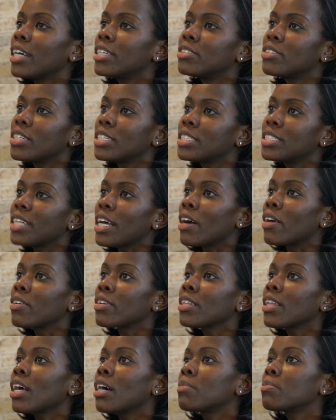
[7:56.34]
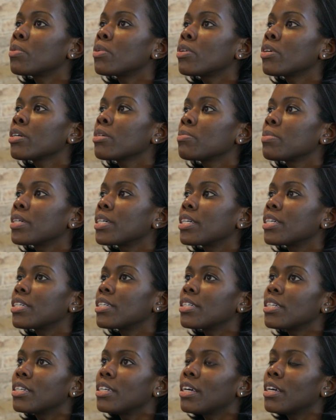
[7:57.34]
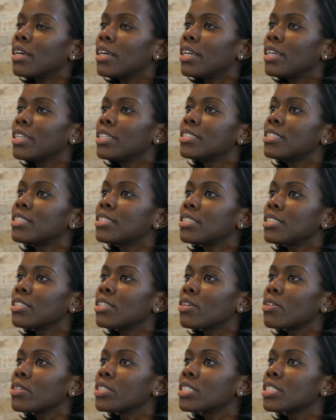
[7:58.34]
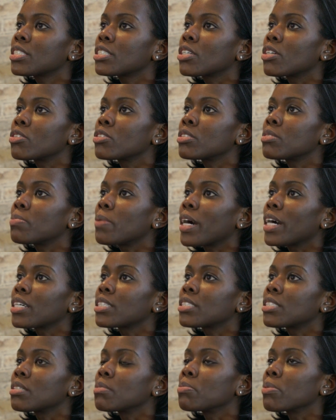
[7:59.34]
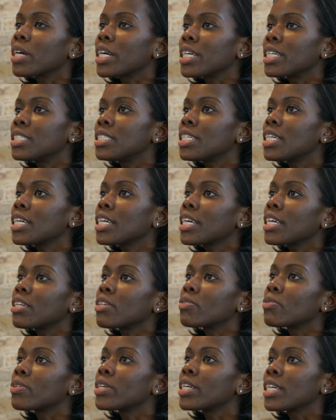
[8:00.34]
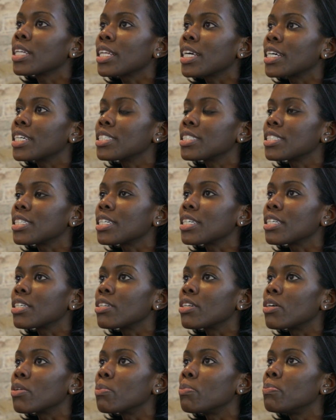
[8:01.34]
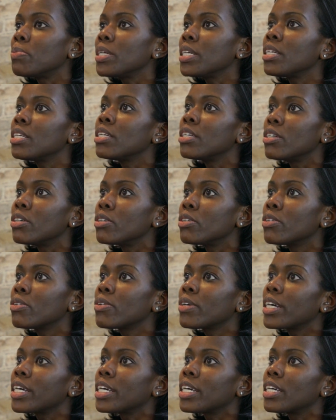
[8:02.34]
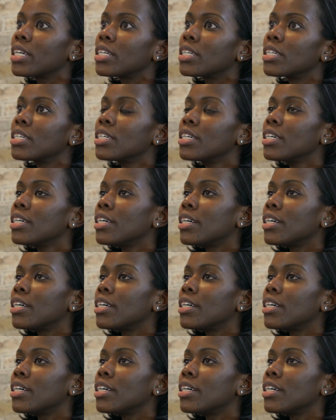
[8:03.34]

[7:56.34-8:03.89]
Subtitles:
I dress down a lot more, but it's, you know, it just goes back to branding and realizing, you know, be you. And